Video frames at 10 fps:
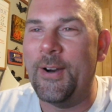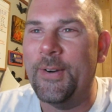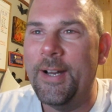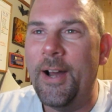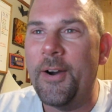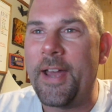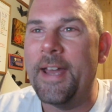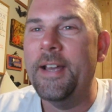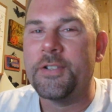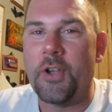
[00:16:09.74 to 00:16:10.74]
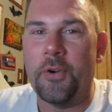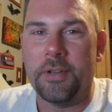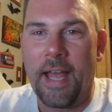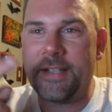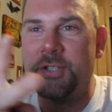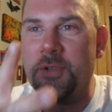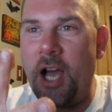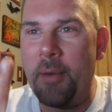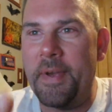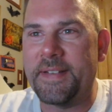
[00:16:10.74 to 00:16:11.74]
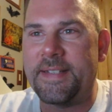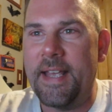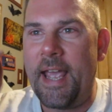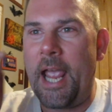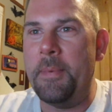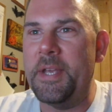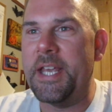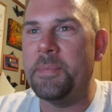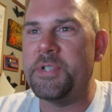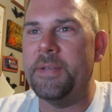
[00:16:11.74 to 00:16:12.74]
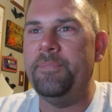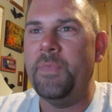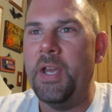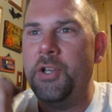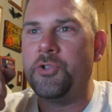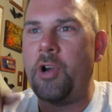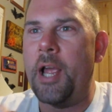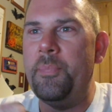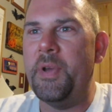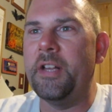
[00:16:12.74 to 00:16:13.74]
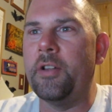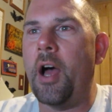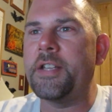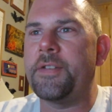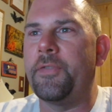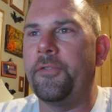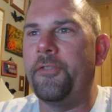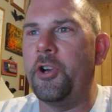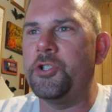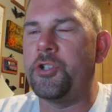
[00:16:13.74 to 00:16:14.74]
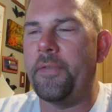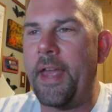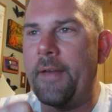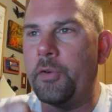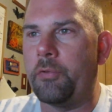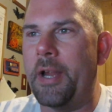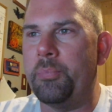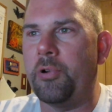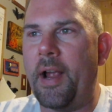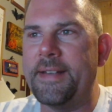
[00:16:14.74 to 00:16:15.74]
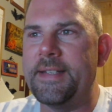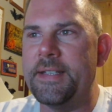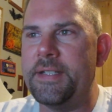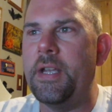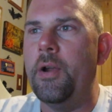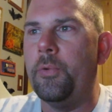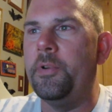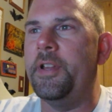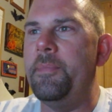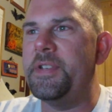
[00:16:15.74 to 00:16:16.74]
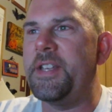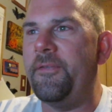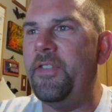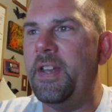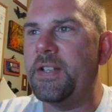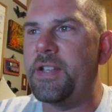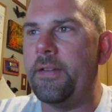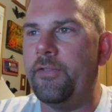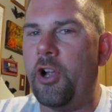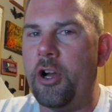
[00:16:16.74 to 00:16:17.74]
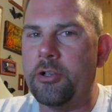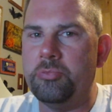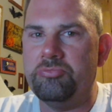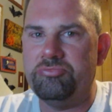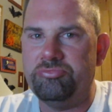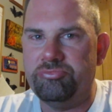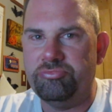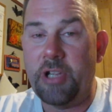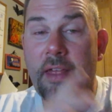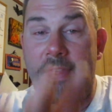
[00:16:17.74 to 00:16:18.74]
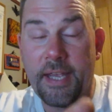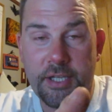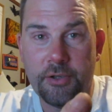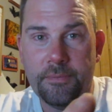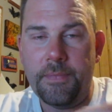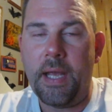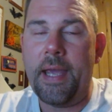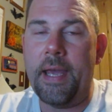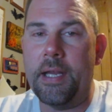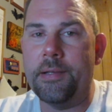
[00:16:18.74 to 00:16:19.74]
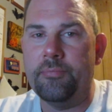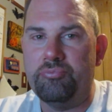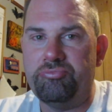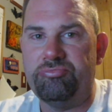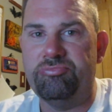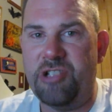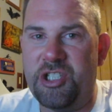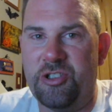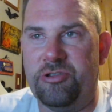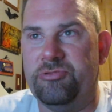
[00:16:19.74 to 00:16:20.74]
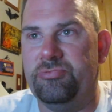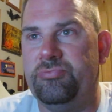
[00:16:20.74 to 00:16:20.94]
So, okay, so last two comments. Amy Gibson, try Big Lots for furniture. They have great prices. Really missing Phoenix in the vlog. Thank you, and me too.